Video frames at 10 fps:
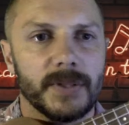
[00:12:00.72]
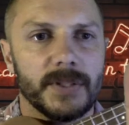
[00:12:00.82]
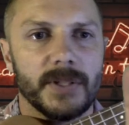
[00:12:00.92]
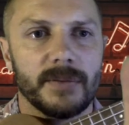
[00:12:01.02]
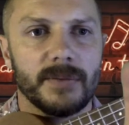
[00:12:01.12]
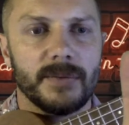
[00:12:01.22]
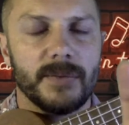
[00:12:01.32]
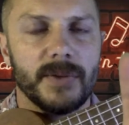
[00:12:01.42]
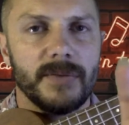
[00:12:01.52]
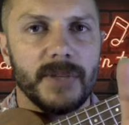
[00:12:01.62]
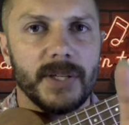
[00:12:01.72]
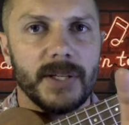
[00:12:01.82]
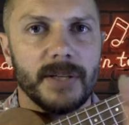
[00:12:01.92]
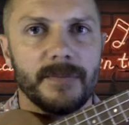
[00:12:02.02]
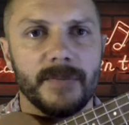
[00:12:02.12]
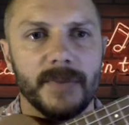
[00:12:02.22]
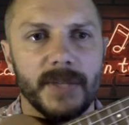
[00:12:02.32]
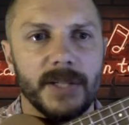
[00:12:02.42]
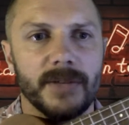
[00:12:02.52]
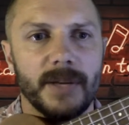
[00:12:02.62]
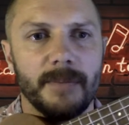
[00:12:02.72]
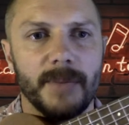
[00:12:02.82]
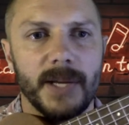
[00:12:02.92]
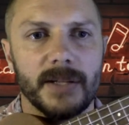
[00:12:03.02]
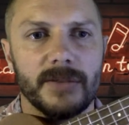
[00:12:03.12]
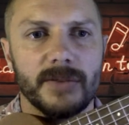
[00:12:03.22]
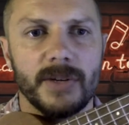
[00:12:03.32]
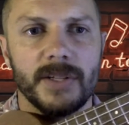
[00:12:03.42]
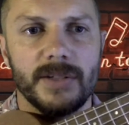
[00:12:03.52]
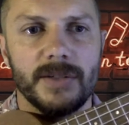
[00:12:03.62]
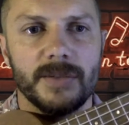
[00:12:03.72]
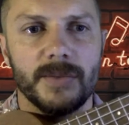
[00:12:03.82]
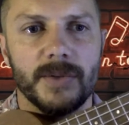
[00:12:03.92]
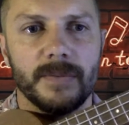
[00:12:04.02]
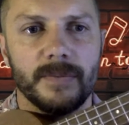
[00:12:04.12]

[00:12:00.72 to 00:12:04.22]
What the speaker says: Just with one finger, then you'll get better trying to use more.